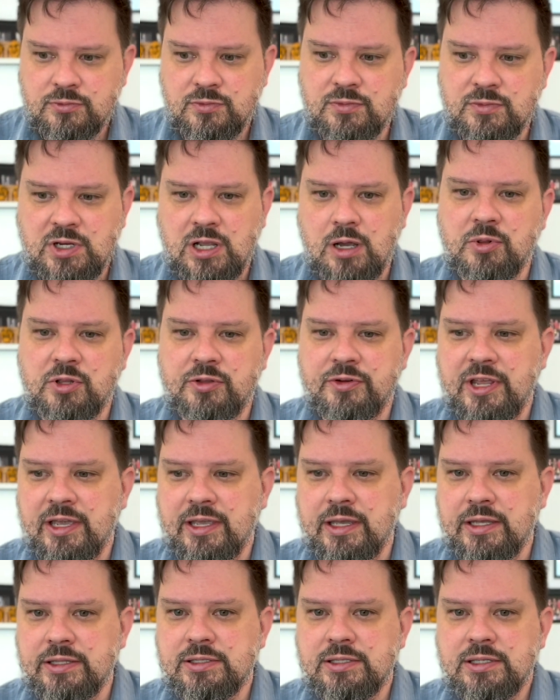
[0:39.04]
couple of
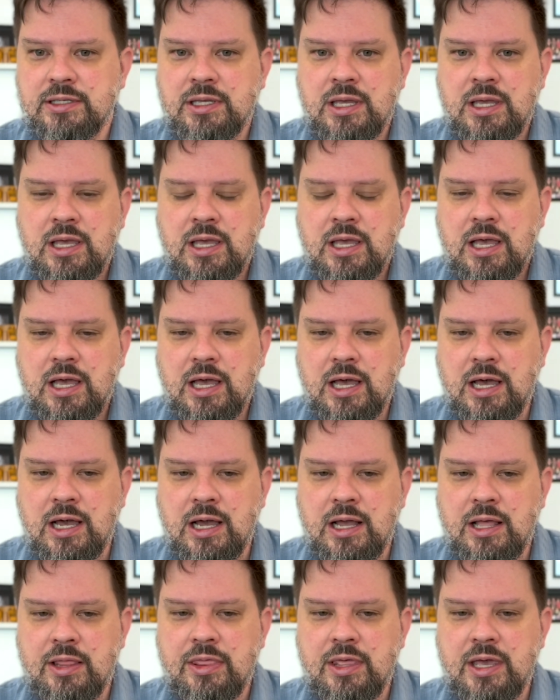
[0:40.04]
decades
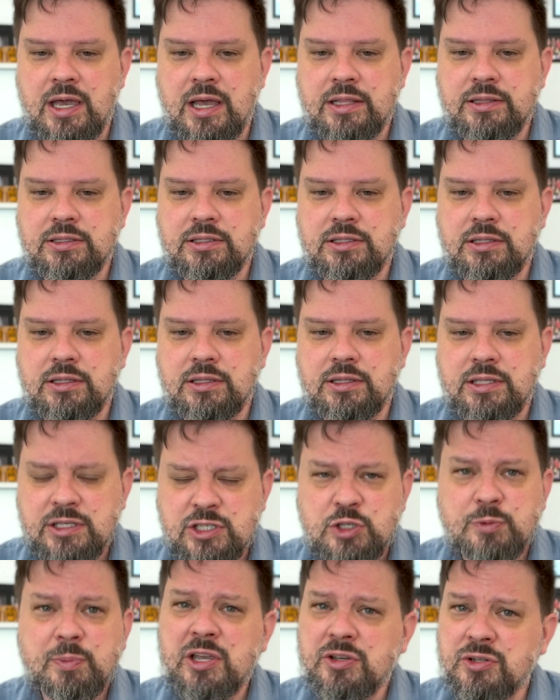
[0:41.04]
that
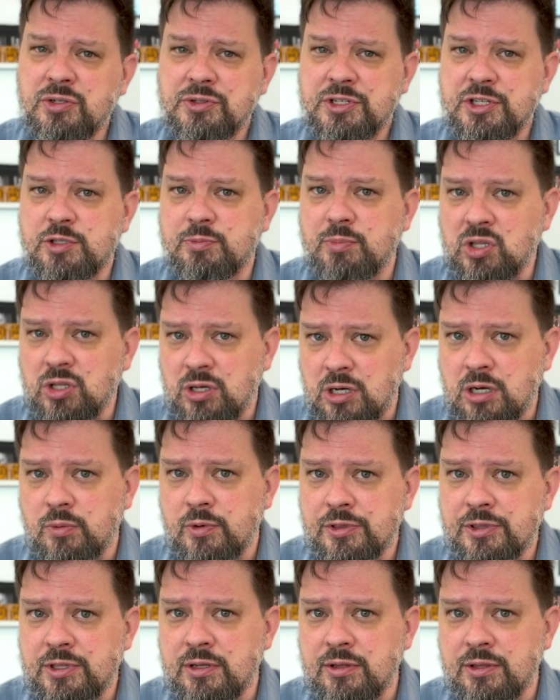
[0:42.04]
these specialties belong
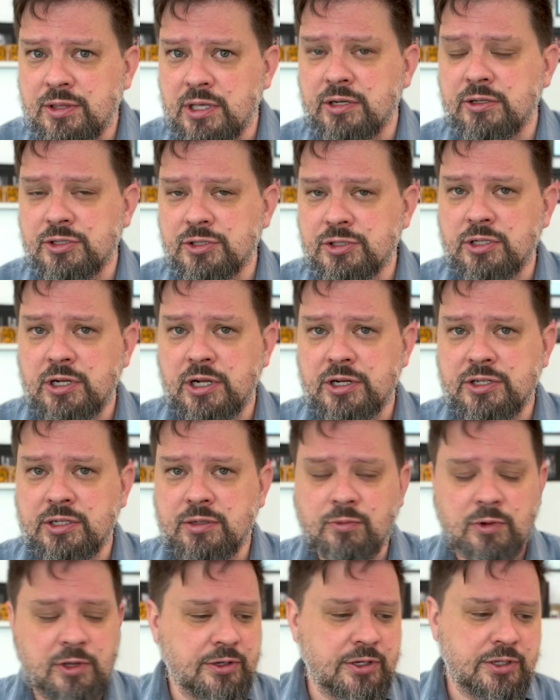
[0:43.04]
within theater
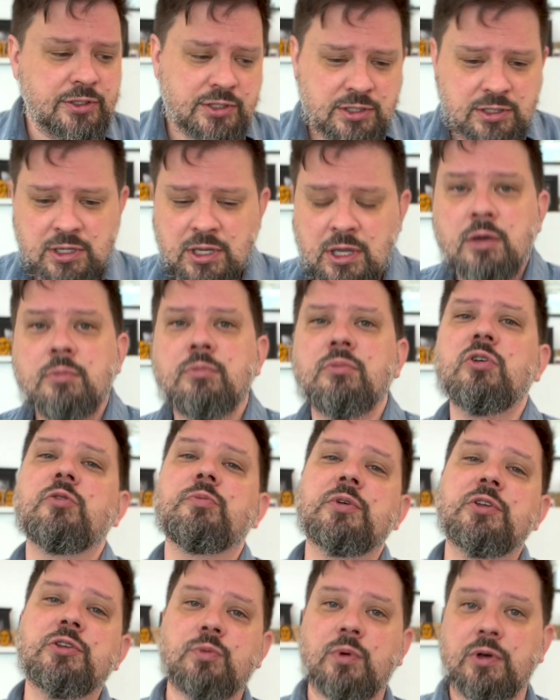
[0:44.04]
instruction, whether it's
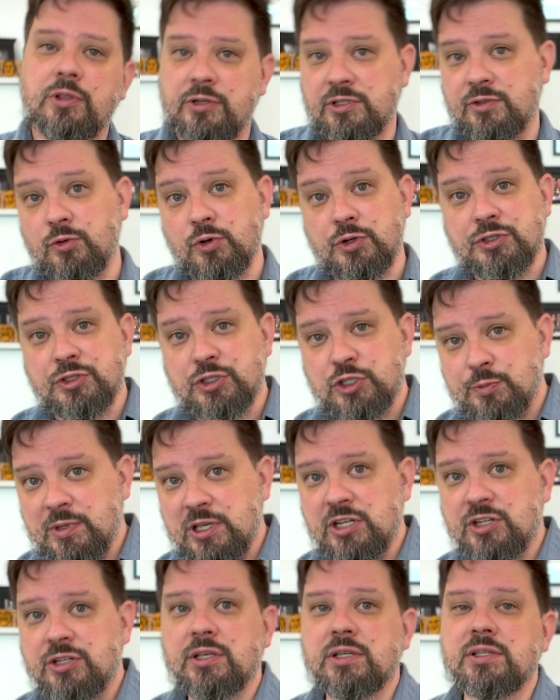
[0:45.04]
movement, whether it's voice and
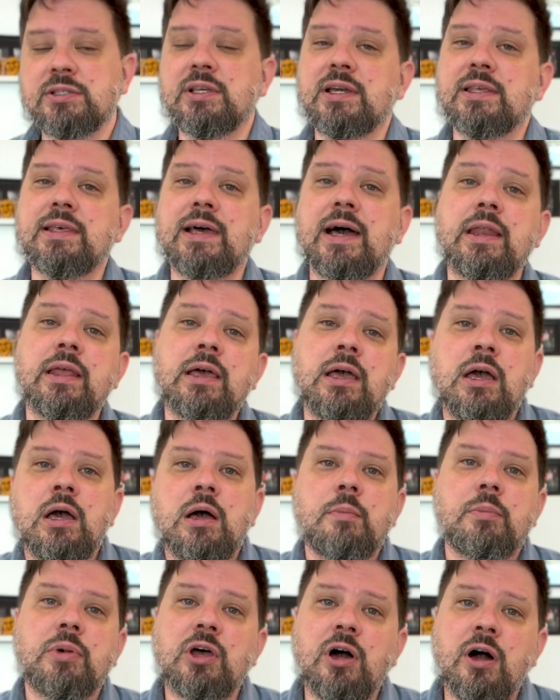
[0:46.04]
speech, things like that.
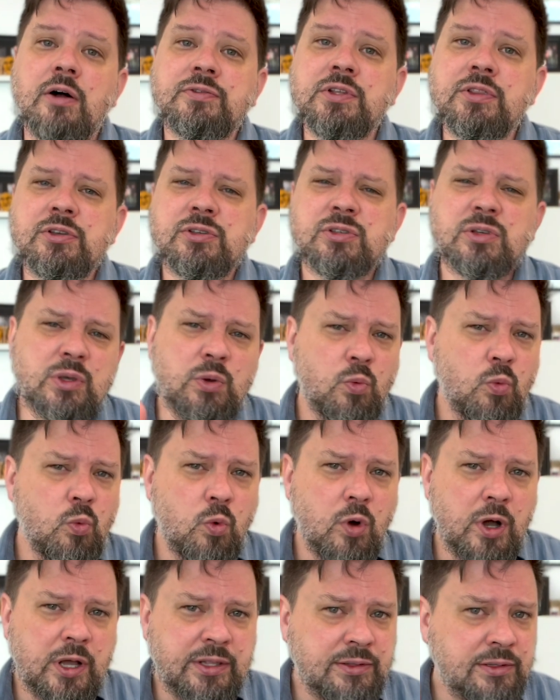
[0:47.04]
But often there's only
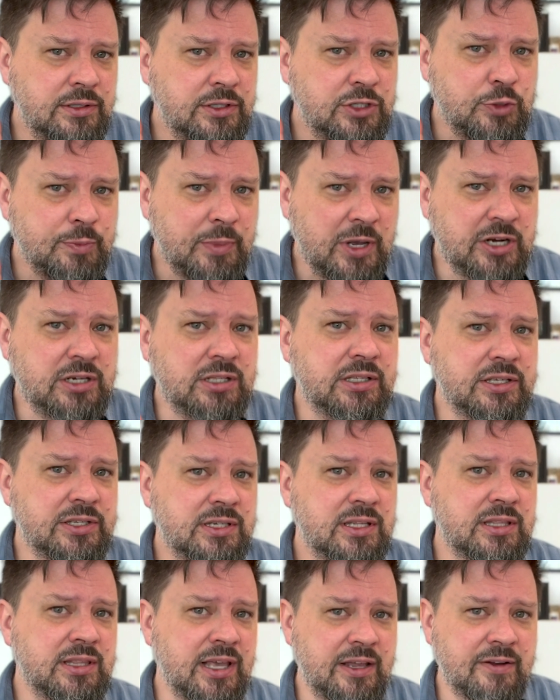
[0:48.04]
one
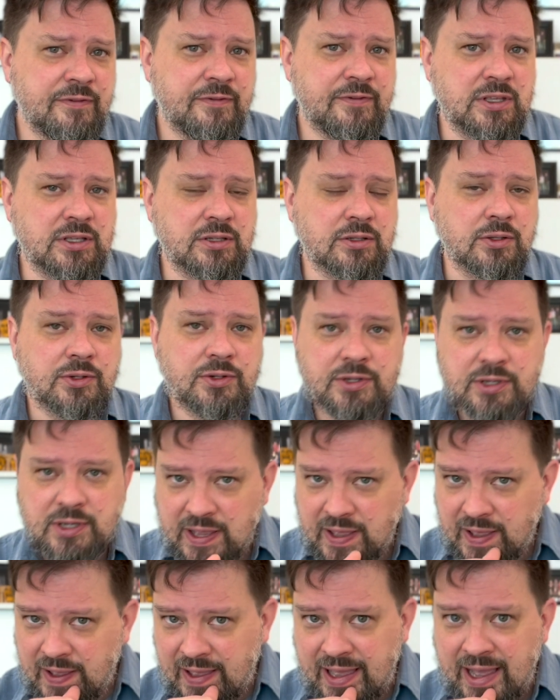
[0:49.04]
specialist in that field
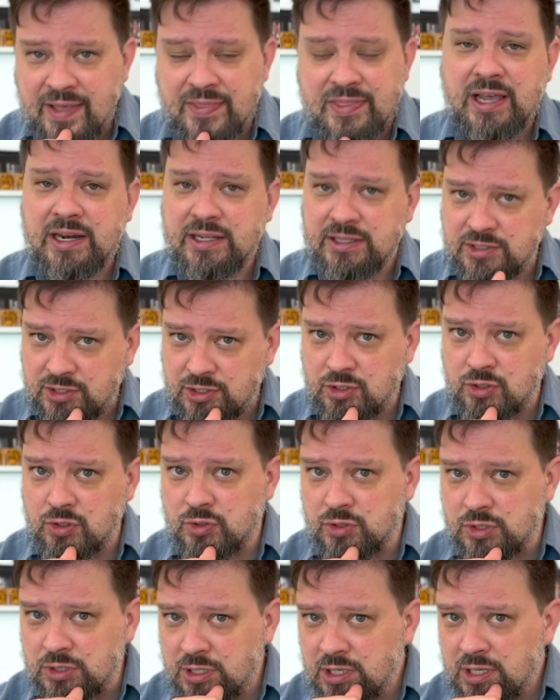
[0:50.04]
at that
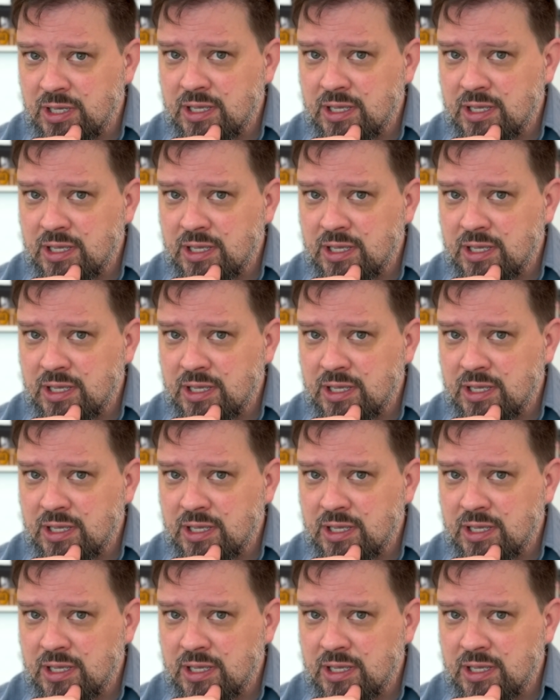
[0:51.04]
institution.